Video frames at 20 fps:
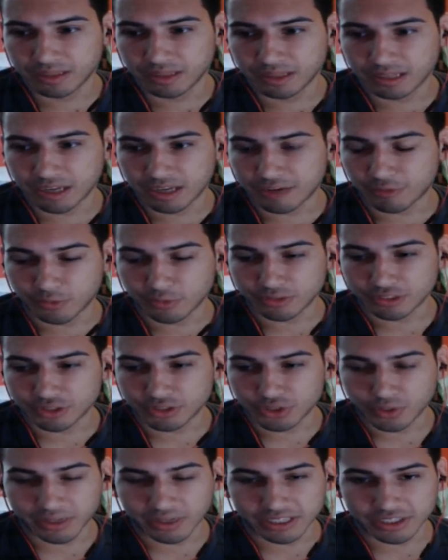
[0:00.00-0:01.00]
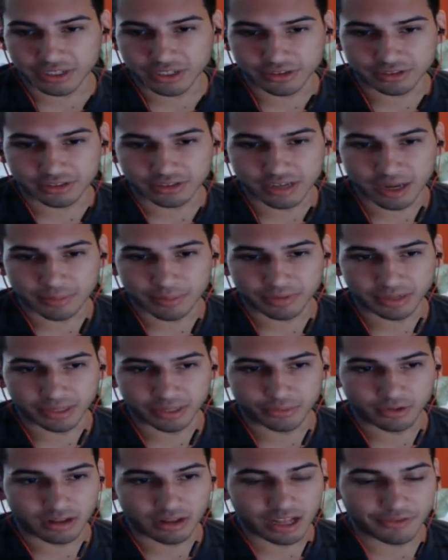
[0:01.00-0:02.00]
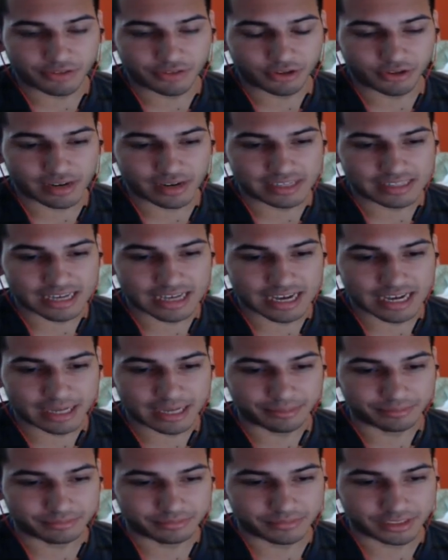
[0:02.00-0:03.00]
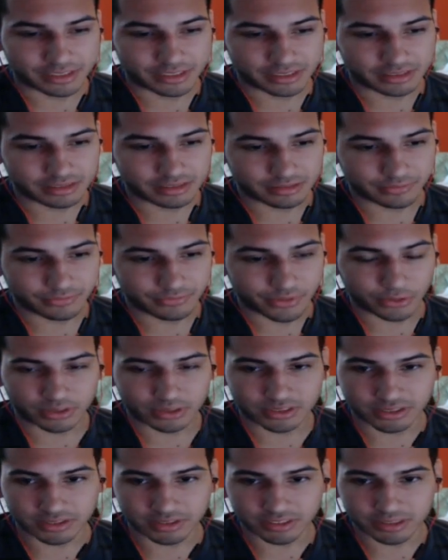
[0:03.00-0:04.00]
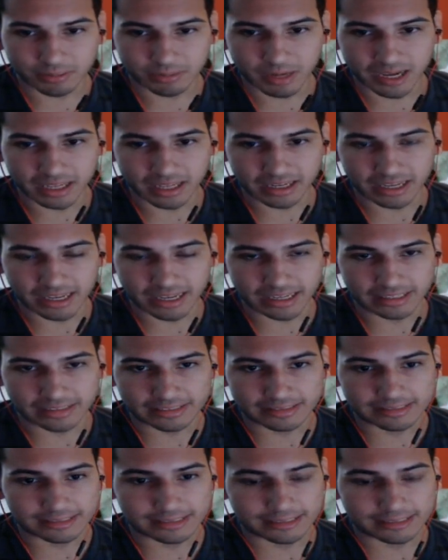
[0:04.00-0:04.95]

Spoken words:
Everyone's enjoying each other's company. We're all having a great time. Just focused on Smite, and